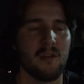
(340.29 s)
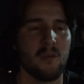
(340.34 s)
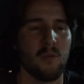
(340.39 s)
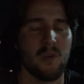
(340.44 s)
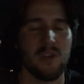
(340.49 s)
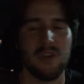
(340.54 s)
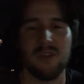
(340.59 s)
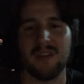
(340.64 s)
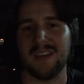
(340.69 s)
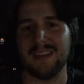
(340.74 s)

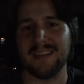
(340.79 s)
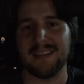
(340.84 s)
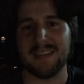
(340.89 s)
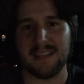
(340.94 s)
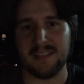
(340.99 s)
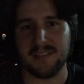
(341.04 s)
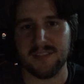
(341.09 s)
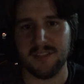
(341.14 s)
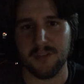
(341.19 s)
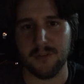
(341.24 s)
when you didn't
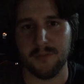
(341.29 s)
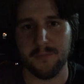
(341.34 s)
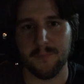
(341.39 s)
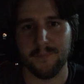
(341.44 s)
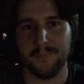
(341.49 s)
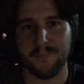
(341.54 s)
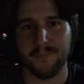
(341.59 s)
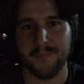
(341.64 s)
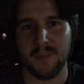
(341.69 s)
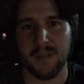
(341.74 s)
need to.
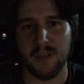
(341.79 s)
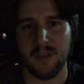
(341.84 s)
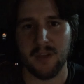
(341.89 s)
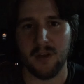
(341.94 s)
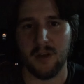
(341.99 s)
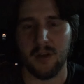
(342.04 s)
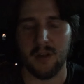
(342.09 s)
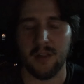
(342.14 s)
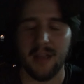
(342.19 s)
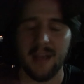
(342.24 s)
You
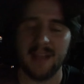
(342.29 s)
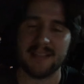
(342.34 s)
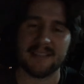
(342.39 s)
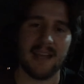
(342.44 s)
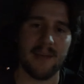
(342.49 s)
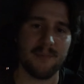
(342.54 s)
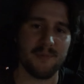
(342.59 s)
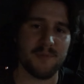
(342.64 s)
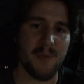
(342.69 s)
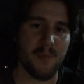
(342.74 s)
know, a lot of
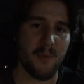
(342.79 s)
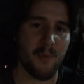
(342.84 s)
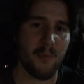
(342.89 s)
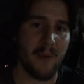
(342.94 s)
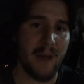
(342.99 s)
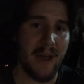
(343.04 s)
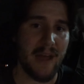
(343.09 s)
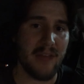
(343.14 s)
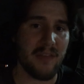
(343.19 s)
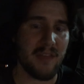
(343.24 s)
times people
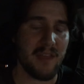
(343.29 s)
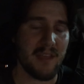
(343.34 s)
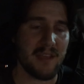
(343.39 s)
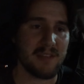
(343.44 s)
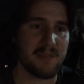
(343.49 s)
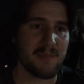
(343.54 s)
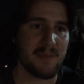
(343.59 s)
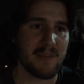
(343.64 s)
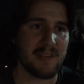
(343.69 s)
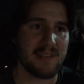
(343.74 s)
buy
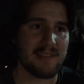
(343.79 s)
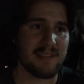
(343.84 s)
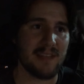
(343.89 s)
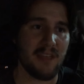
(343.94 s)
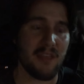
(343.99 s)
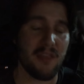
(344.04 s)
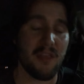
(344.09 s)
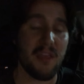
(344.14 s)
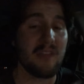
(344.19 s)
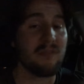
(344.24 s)
things because
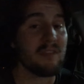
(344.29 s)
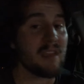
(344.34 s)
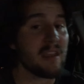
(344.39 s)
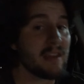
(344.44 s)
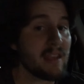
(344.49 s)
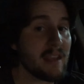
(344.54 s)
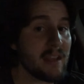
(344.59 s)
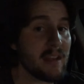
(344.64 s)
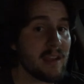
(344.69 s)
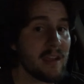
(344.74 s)
they think
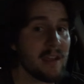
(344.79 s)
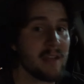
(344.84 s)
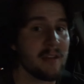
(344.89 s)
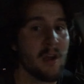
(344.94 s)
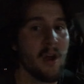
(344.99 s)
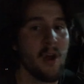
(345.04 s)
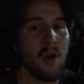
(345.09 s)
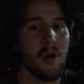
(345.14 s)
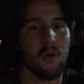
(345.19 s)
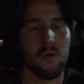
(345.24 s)
they need it
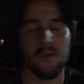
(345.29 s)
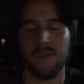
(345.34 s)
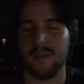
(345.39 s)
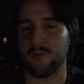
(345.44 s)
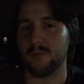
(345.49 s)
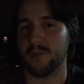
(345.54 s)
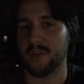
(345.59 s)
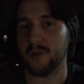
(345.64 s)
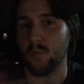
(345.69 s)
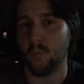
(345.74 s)
or they
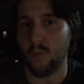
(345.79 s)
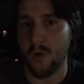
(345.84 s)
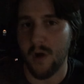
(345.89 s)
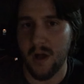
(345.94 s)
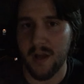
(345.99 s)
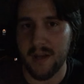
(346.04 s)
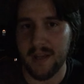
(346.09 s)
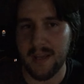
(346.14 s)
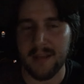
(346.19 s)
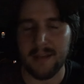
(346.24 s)
really
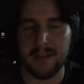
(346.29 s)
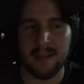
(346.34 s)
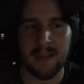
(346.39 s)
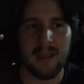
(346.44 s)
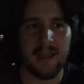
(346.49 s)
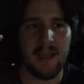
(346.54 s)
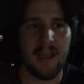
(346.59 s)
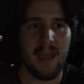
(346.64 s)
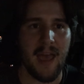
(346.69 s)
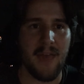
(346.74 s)
want it,
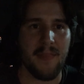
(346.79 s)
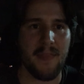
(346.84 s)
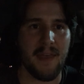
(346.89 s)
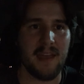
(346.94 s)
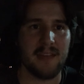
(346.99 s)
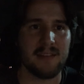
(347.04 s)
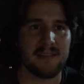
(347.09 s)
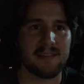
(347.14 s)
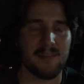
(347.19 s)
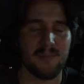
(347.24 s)
and
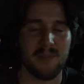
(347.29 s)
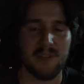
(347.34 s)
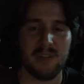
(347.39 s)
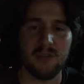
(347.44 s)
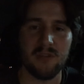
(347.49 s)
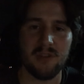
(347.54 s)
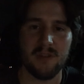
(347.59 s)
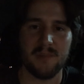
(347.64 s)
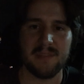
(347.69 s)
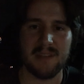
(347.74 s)
then something
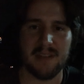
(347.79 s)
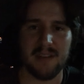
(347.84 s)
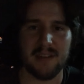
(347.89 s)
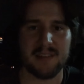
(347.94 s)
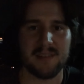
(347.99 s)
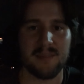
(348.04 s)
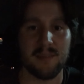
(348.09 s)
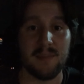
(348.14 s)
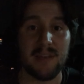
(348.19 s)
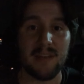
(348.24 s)
new comes out and
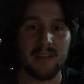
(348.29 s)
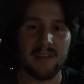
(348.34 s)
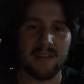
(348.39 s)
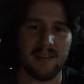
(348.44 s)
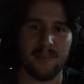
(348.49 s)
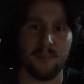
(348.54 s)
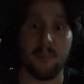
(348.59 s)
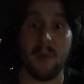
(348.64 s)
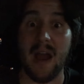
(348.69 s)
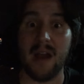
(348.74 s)
it's
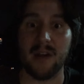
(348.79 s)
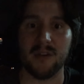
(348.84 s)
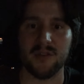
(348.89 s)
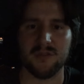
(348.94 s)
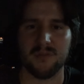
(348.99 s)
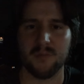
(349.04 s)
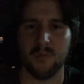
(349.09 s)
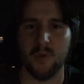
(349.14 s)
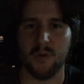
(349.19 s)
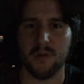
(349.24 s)
immediately
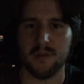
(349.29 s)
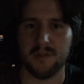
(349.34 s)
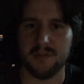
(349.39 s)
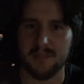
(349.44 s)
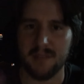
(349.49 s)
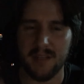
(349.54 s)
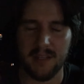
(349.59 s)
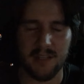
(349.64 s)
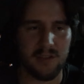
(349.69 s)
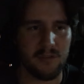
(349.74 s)
buyer's
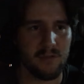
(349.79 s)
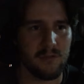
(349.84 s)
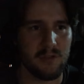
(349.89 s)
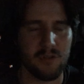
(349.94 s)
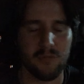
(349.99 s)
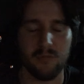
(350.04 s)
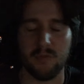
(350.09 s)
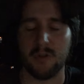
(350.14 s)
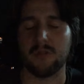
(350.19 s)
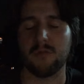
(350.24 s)
remorse, like
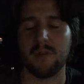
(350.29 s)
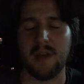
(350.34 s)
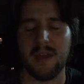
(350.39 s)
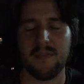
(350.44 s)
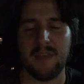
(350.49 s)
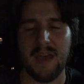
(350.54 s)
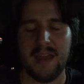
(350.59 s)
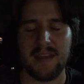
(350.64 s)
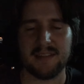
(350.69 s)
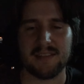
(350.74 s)
you
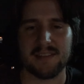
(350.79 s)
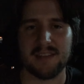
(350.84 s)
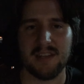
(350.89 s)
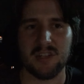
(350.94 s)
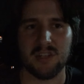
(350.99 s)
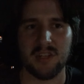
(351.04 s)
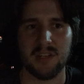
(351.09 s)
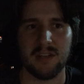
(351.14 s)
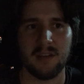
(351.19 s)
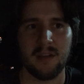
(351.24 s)
regret that
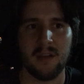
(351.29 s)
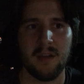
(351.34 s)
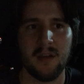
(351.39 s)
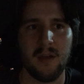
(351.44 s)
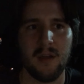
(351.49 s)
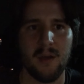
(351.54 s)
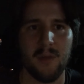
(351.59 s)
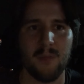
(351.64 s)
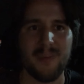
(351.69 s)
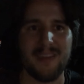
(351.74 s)
decision
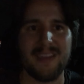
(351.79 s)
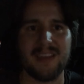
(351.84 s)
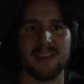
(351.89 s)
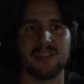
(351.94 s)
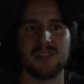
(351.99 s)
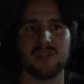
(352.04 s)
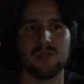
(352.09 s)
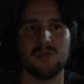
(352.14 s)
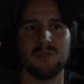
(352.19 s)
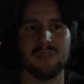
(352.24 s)

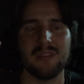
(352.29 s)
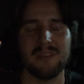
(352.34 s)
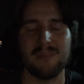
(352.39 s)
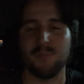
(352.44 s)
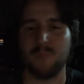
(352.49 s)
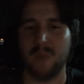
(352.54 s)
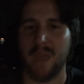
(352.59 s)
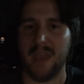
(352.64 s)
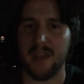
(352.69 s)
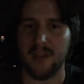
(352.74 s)
because you
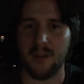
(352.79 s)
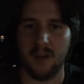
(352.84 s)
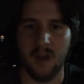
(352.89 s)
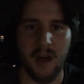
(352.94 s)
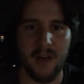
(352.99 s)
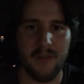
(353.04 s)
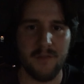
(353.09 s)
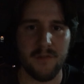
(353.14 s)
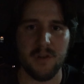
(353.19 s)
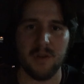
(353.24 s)
didn't pay it
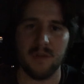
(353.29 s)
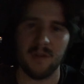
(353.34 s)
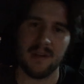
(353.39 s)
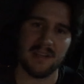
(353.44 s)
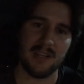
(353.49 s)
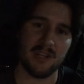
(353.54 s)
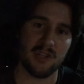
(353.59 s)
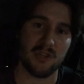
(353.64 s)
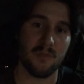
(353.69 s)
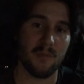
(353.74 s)
off or you
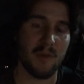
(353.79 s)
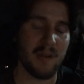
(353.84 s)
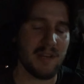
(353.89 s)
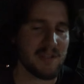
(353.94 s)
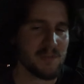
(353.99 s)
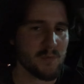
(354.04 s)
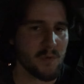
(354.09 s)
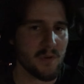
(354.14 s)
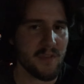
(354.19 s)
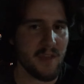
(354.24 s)
didn't get your
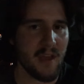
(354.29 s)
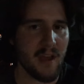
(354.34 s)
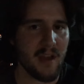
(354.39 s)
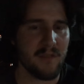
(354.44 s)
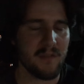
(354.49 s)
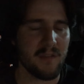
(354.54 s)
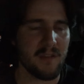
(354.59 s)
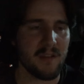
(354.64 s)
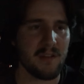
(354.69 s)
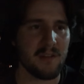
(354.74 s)
money's worth out
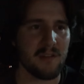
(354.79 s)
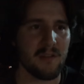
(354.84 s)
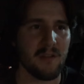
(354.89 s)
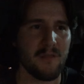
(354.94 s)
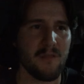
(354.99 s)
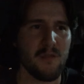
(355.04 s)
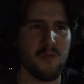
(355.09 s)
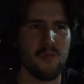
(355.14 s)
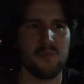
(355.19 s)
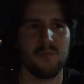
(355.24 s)
of it. You know,
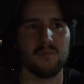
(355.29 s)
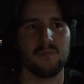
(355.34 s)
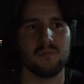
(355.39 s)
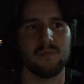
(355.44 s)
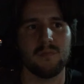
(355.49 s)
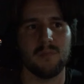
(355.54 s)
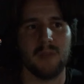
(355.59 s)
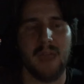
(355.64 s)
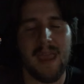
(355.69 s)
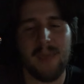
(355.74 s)
if you
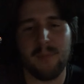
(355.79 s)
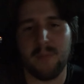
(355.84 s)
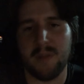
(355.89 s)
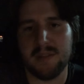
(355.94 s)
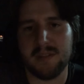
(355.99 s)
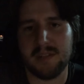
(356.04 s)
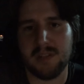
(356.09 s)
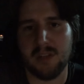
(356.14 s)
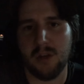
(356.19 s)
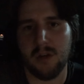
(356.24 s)
8
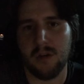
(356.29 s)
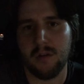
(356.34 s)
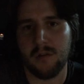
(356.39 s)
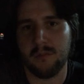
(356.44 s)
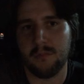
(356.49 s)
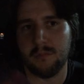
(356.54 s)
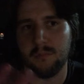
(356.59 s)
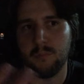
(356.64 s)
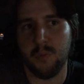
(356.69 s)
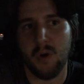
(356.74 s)
months ago
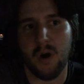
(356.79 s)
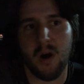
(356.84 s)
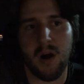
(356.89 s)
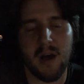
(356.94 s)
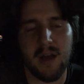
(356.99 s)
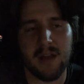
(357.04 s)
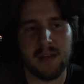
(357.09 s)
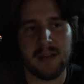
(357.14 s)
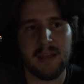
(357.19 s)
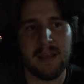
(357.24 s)

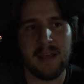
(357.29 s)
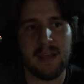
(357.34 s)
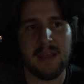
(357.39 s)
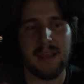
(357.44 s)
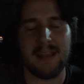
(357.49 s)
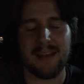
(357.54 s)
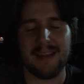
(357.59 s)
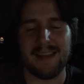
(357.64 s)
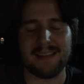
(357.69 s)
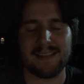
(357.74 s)
bought
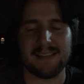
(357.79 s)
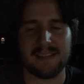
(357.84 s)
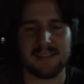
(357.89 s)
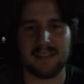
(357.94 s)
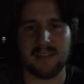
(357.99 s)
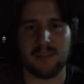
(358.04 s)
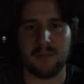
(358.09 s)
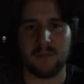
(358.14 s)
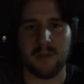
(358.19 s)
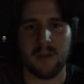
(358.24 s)
an
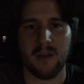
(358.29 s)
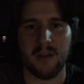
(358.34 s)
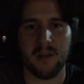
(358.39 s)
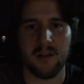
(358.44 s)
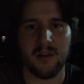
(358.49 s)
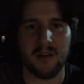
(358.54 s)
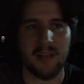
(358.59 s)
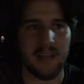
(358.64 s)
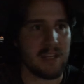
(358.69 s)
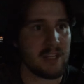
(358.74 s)

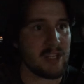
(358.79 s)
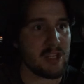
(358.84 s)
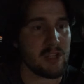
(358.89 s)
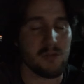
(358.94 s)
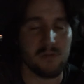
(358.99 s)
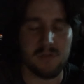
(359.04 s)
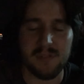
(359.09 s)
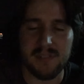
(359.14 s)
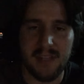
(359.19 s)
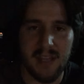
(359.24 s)
A6300 and
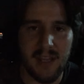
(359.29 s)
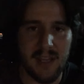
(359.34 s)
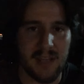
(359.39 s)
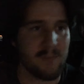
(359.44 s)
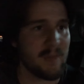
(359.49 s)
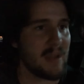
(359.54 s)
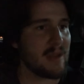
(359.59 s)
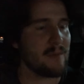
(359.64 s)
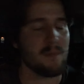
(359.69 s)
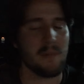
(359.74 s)
used it
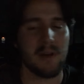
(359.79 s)
and made